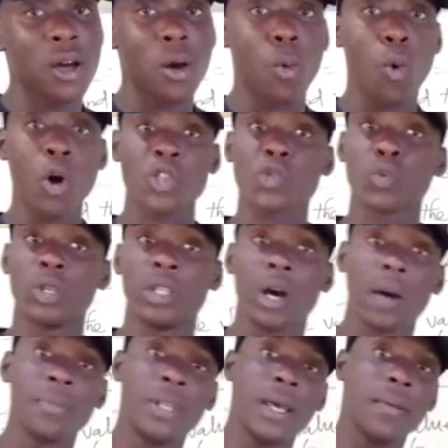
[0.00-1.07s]
once we
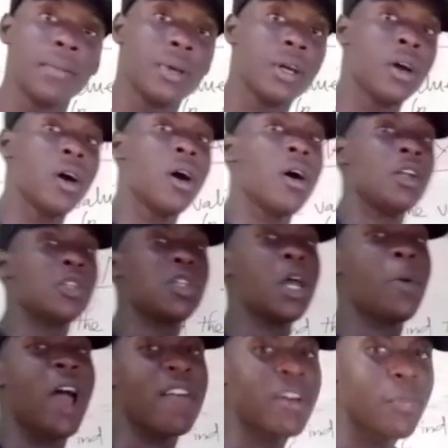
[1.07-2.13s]
drop them. Today
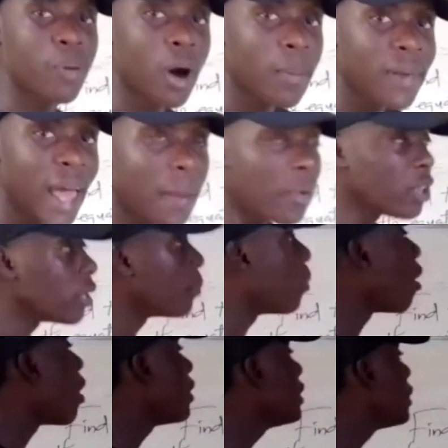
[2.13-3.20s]
we have a problem on the
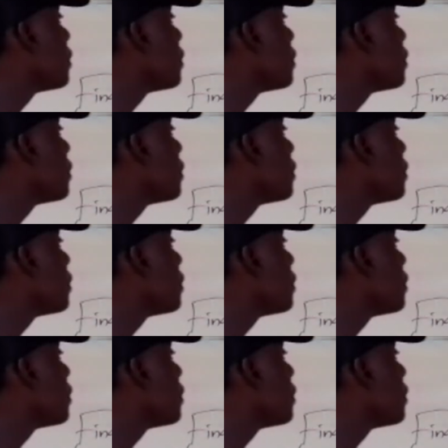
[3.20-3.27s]
board,